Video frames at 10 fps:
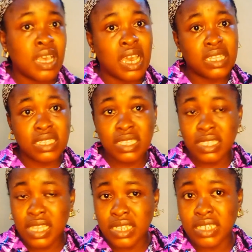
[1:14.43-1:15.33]
At this
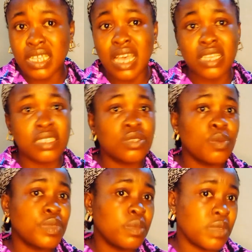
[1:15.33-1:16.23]
stage, it has so
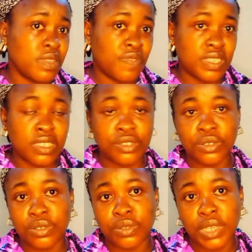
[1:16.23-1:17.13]
many manifestations,
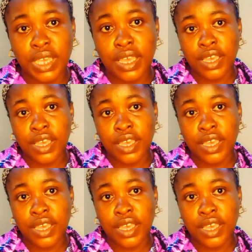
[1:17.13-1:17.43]
okay?